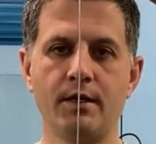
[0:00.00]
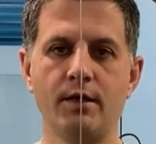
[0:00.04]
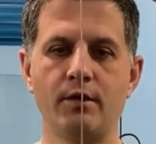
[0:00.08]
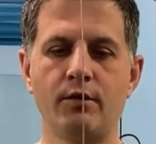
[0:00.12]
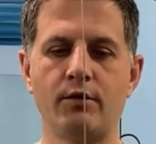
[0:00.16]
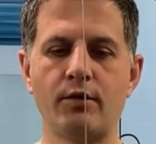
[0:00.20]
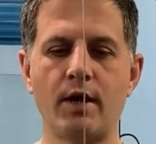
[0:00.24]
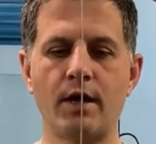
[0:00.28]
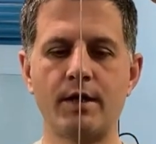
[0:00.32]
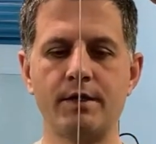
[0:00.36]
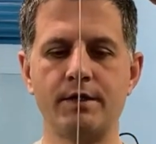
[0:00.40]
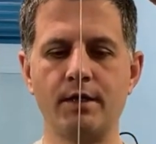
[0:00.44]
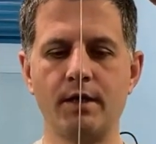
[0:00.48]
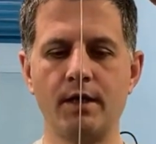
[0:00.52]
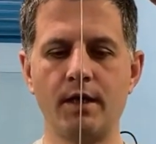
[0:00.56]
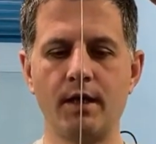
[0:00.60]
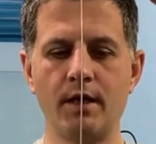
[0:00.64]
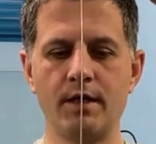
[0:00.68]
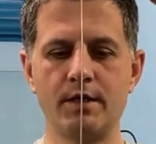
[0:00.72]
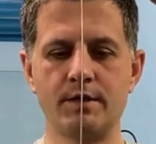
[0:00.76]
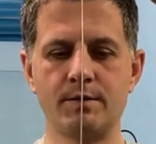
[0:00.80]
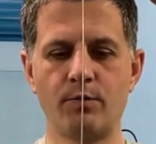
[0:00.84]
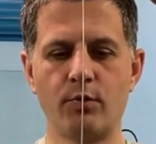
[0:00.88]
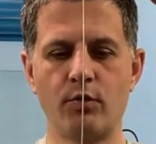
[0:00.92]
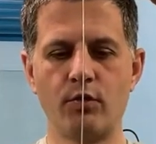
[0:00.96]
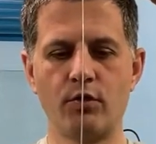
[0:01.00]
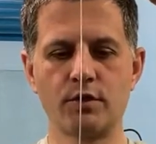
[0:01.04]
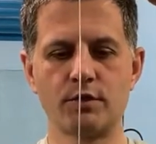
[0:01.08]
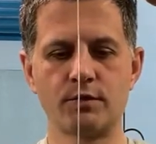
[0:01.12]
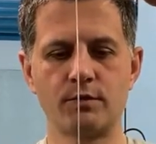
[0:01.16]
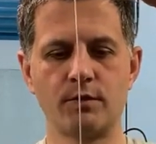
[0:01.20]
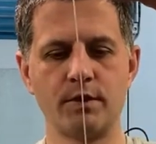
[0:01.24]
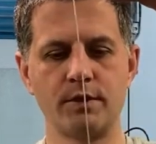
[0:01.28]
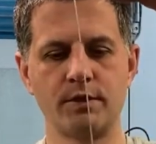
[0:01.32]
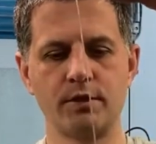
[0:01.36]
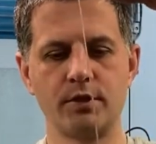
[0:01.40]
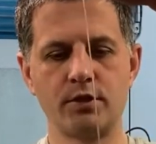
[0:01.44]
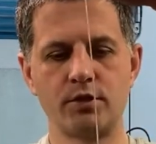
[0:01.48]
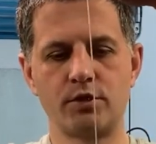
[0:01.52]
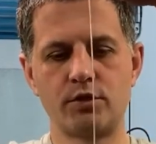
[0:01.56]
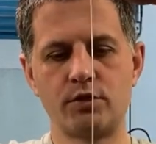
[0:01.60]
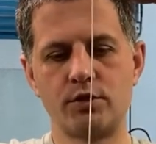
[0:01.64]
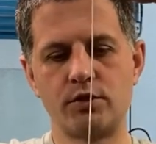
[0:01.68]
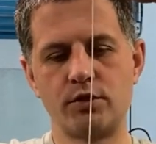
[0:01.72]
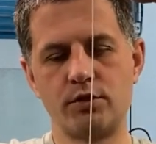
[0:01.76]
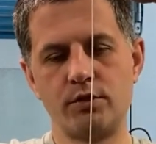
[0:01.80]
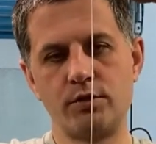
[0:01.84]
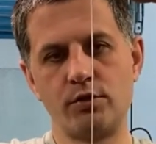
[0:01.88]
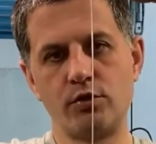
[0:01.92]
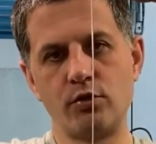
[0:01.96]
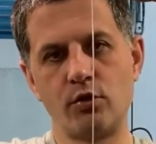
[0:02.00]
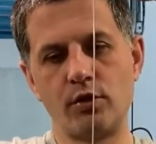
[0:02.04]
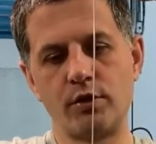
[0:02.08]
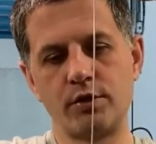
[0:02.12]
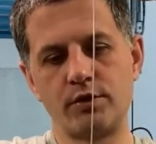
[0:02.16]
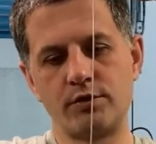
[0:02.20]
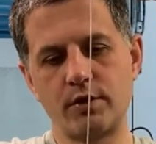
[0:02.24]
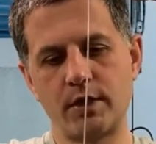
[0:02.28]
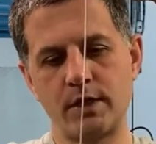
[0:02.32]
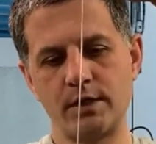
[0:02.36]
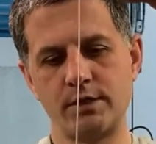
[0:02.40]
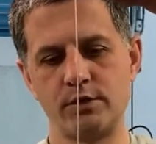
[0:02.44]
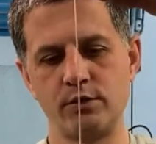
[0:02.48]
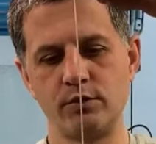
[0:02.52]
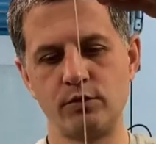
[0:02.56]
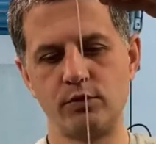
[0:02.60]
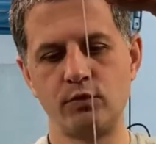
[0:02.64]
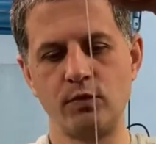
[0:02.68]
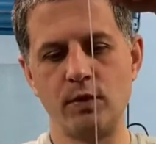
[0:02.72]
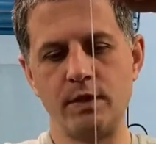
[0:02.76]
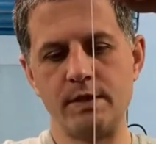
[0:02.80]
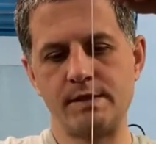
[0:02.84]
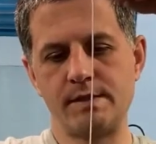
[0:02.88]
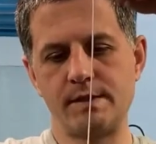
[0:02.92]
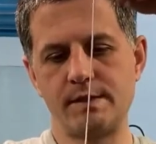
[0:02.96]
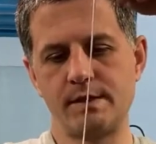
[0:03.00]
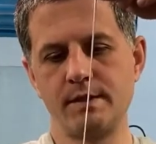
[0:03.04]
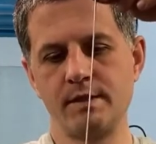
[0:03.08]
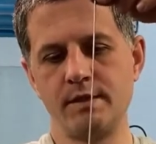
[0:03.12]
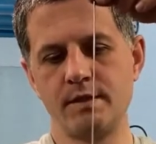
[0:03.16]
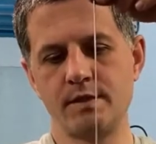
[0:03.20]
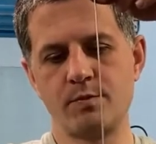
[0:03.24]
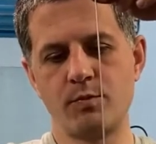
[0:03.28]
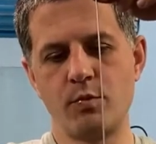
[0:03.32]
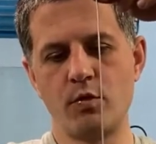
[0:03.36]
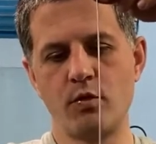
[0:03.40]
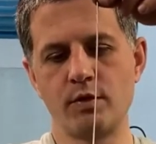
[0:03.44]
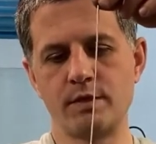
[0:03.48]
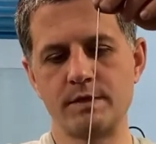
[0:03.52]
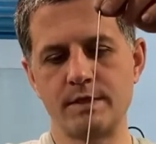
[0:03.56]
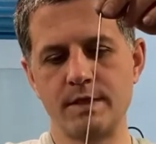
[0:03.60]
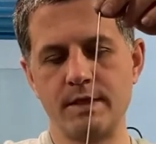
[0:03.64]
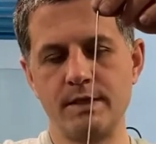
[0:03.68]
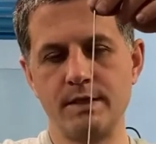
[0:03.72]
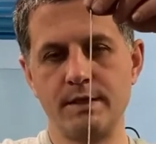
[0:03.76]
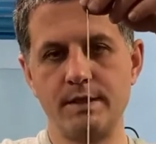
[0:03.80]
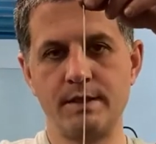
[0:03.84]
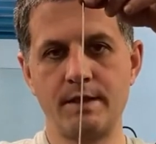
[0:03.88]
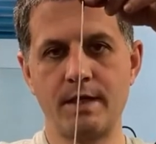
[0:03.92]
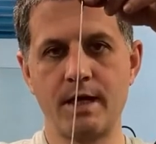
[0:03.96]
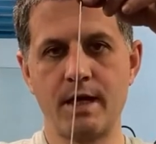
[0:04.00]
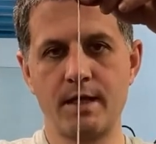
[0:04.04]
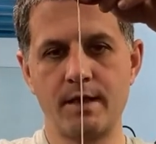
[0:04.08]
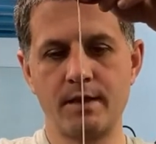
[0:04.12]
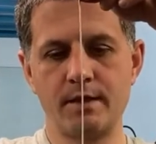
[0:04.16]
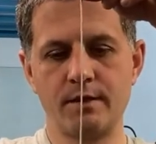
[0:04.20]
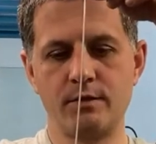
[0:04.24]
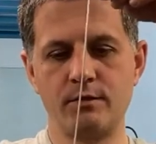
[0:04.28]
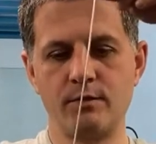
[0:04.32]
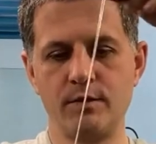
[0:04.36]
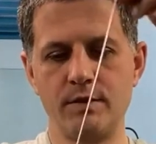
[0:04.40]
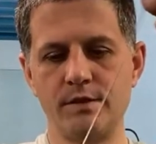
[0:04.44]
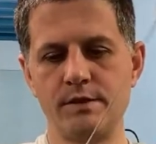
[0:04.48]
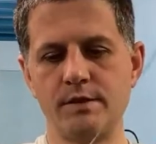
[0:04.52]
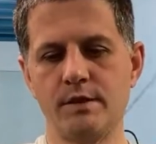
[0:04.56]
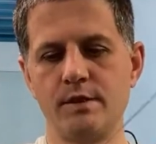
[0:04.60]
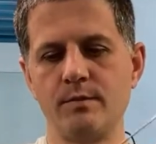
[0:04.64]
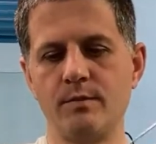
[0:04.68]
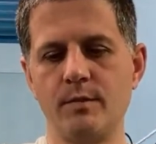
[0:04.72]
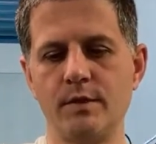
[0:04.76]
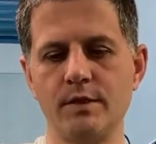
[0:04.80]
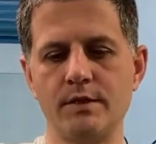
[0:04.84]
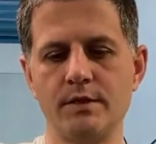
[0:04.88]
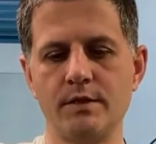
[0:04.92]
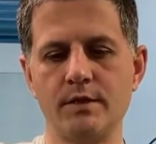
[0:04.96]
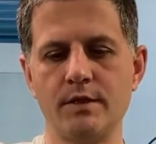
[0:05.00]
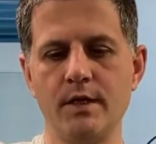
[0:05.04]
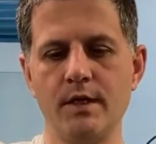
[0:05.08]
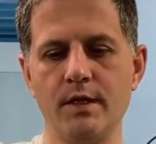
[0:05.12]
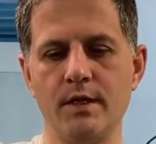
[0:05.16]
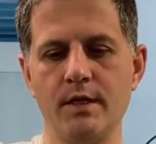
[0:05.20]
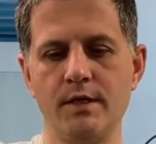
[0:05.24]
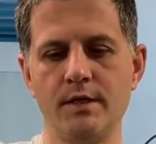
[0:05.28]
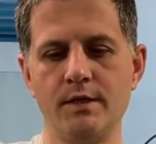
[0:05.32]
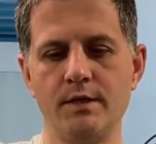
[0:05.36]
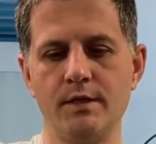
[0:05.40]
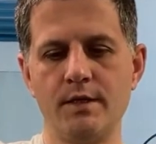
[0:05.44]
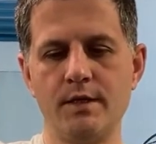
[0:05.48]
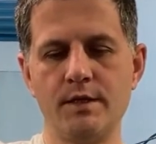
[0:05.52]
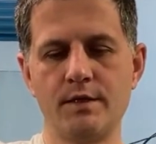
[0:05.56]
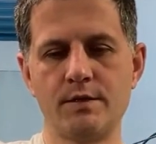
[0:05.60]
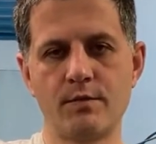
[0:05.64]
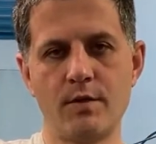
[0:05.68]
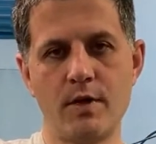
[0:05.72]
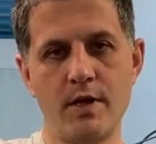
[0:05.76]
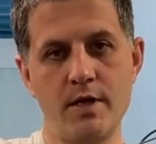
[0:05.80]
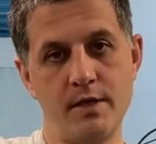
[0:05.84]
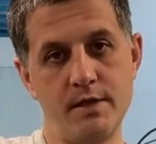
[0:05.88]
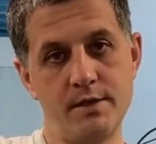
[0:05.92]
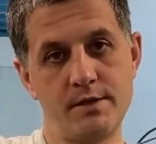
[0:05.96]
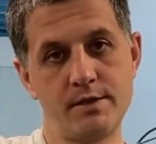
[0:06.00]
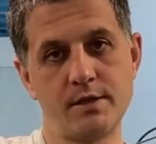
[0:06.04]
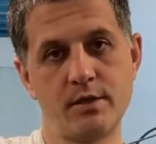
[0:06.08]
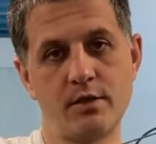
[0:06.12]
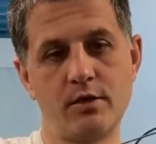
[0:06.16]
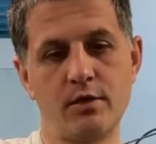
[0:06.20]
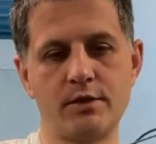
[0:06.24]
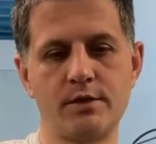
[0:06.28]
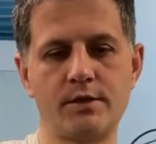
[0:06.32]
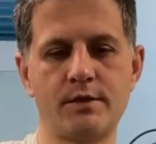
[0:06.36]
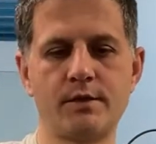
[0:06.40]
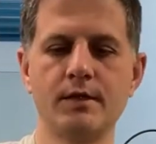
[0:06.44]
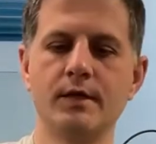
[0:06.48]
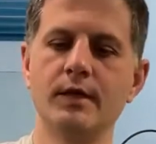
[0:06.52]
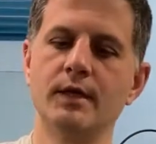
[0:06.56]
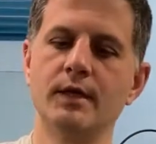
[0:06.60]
radial lace spokes where the torque tries to twist the spokes, and it can twist it, but this way it's a lot